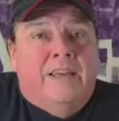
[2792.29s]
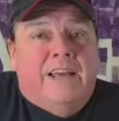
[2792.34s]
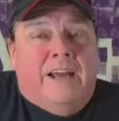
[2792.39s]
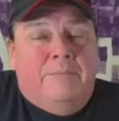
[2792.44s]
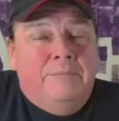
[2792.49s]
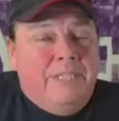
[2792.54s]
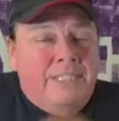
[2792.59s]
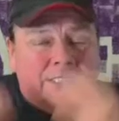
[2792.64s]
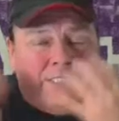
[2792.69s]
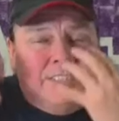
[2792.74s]
I
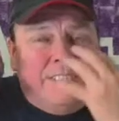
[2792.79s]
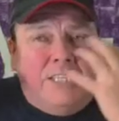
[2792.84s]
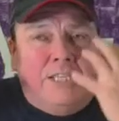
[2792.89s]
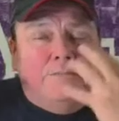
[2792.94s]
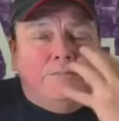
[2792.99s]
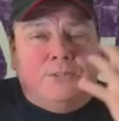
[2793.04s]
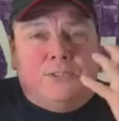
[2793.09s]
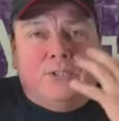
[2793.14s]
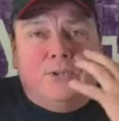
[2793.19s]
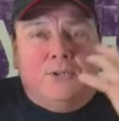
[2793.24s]
mean, this is the
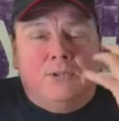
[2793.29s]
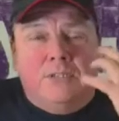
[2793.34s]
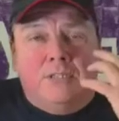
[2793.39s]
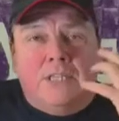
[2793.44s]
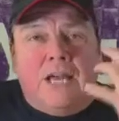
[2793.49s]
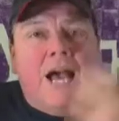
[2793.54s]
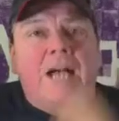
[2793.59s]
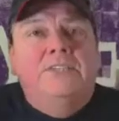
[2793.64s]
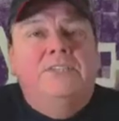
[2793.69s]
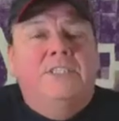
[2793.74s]
absurd
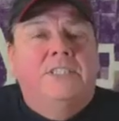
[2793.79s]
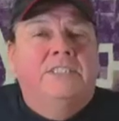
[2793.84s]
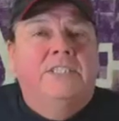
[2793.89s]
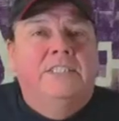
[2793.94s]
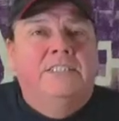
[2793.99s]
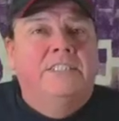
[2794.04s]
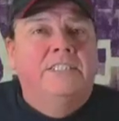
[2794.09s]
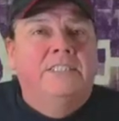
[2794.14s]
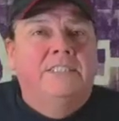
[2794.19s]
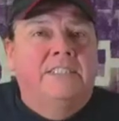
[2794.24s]
logic
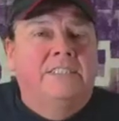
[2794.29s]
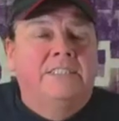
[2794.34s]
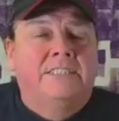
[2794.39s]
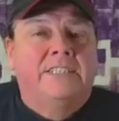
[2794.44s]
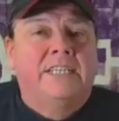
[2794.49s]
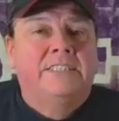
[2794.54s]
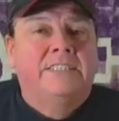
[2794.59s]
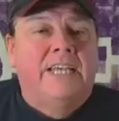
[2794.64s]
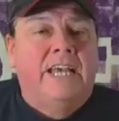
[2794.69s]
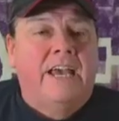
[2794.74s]
that the, that the
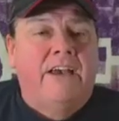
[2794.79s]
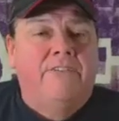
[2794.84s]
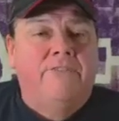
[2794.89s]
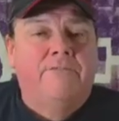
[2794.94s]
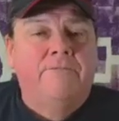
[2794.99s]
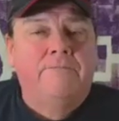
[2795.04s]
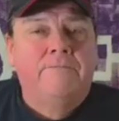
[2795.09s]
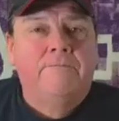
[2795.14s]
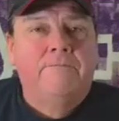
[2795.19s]
states have.